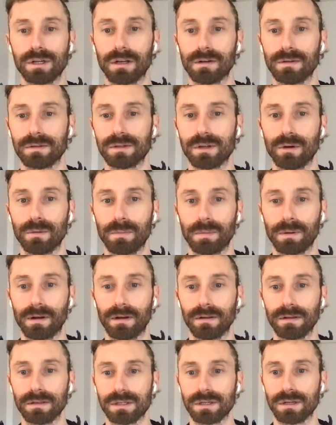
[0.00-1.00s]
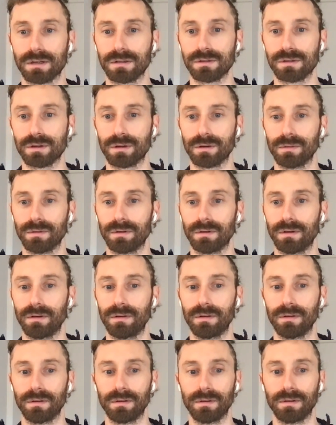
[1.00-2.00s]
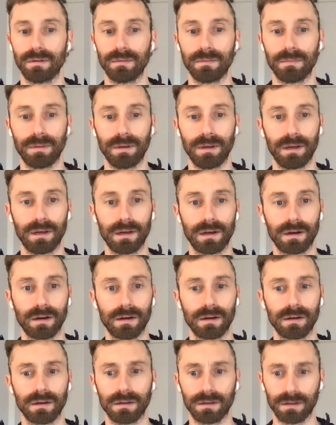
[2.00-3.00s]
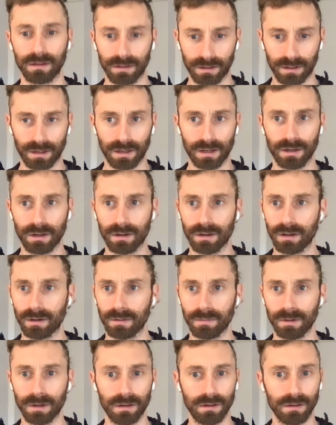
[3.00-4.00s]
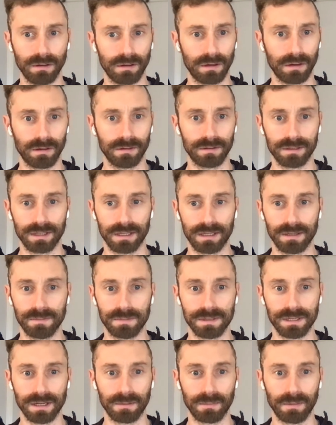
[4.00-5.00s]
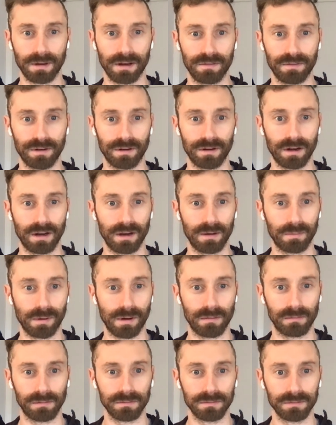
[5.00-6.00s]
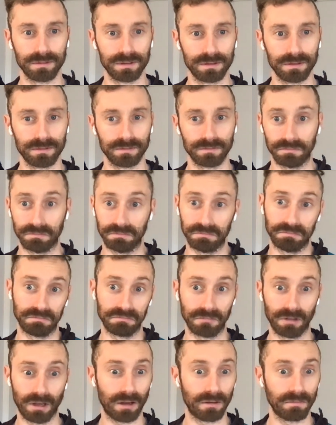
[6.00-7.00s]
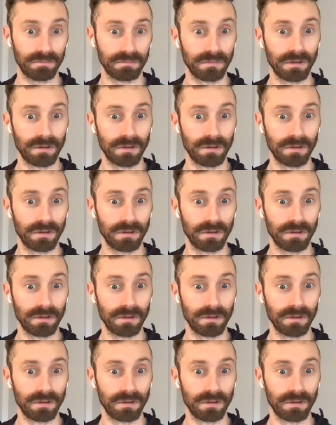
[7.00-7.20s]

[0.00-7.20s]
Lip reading: I was hoping Alessandro would be here. Can y'all hear me? It keeps telling me I have internet problems. Okay.